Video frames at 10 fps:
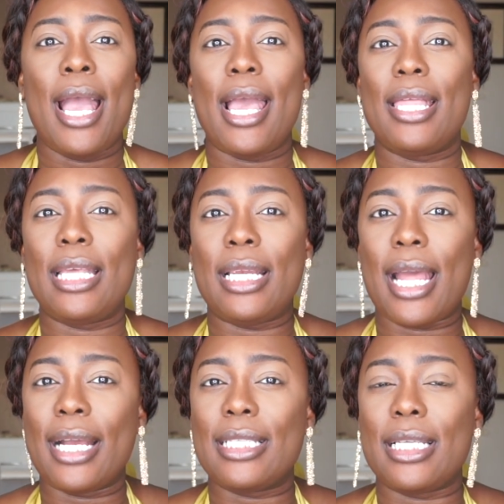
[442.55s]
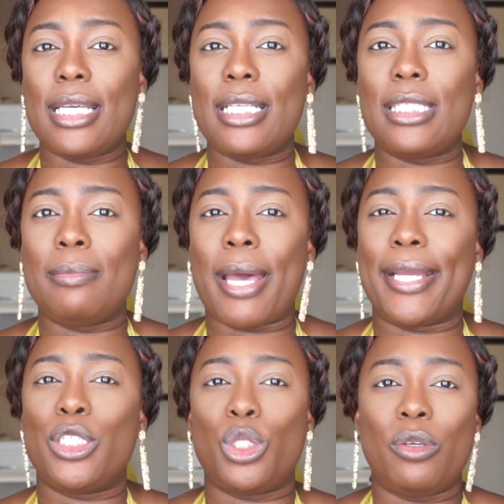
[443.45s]
and the next is
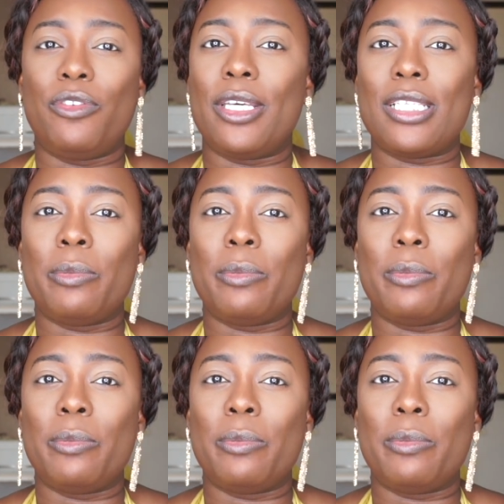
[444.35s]
my Juvia's